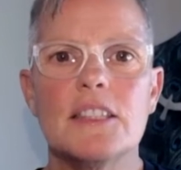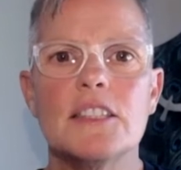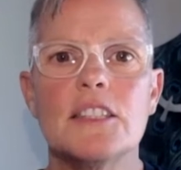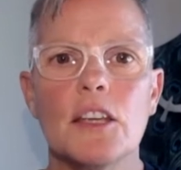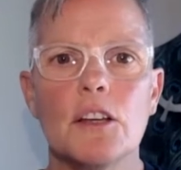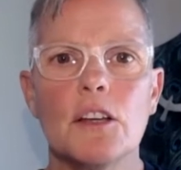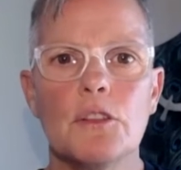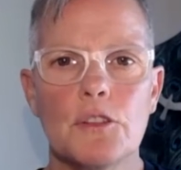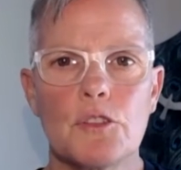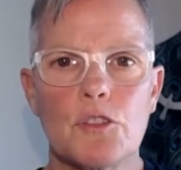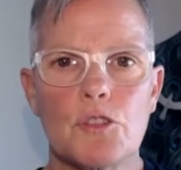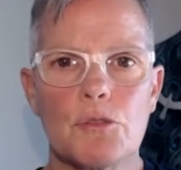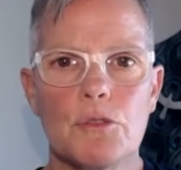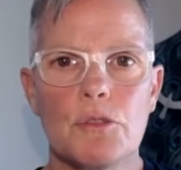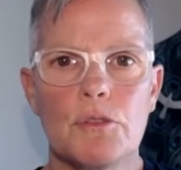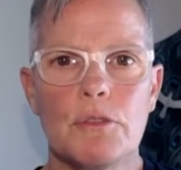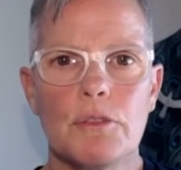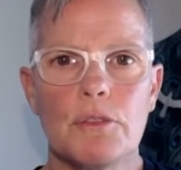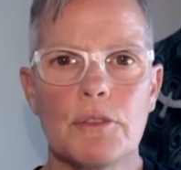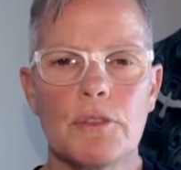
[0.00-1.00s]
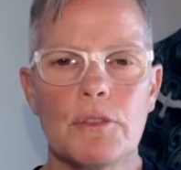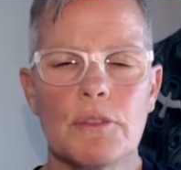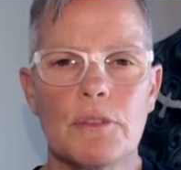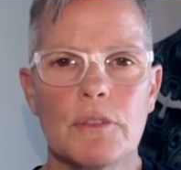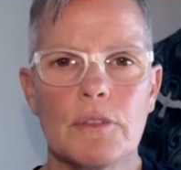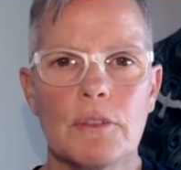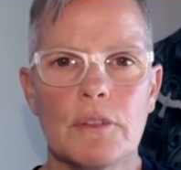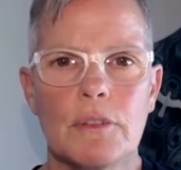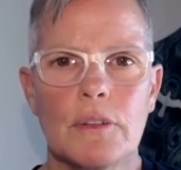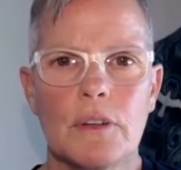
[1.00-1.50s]
tell the truth
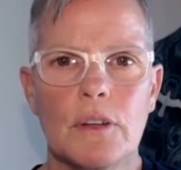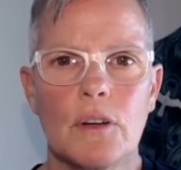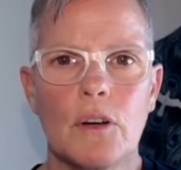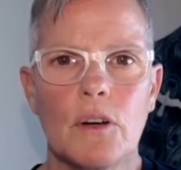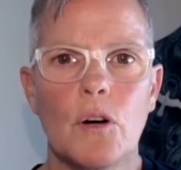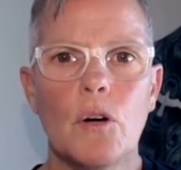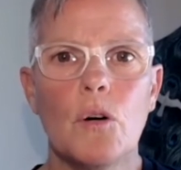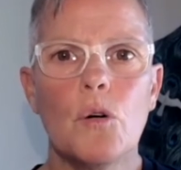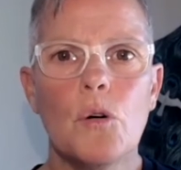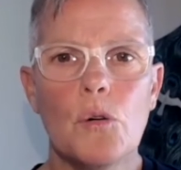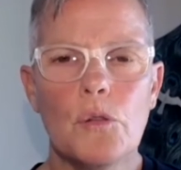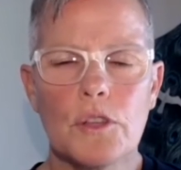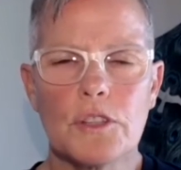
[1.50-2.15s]
all